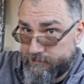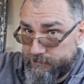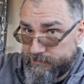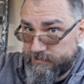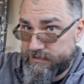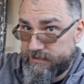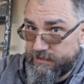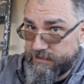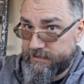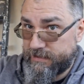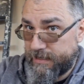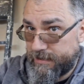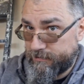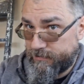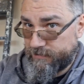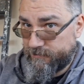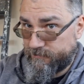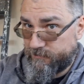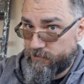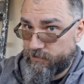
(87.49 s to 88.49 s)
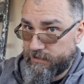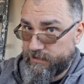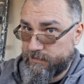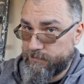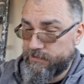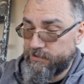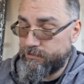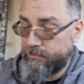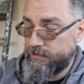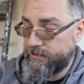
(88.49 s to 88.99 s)
sitting down and falling
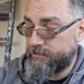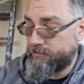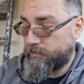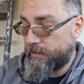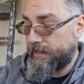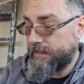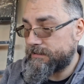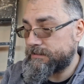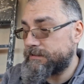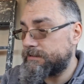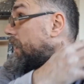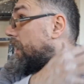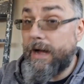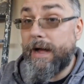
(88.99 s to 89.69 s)
in between the cracks.